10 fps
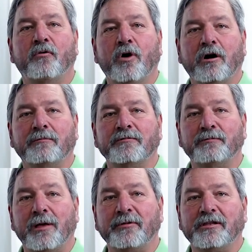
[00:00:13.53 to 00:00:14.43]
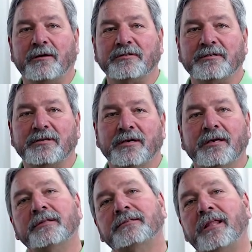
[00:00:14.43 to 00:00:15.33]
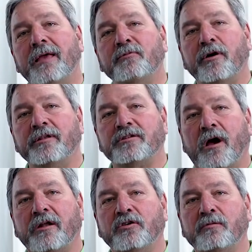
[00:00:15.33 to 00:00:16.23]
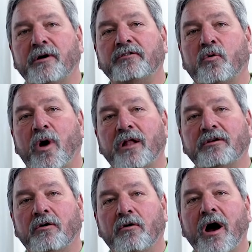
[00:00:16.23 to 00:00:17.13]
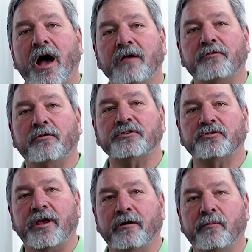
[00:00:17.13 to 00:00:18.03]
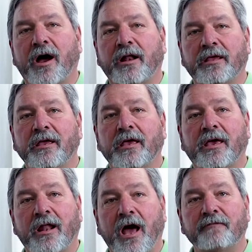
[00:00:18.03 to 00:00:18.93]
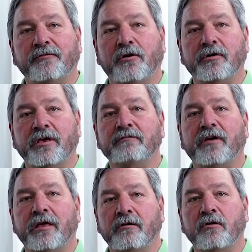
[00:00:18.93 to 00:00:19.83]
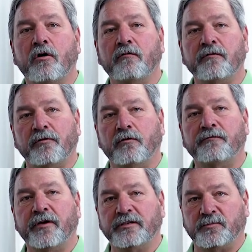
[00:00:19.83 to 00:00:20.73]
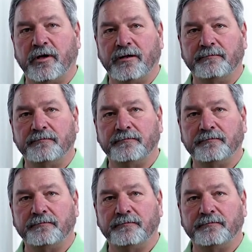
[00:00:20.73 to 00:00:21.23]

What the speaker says: Welcome to Plumbing Tips. Today I'm going to talk to you about the Watco Hi-Flo strainer body and Hi-Flo Innovator Overflow faceplate.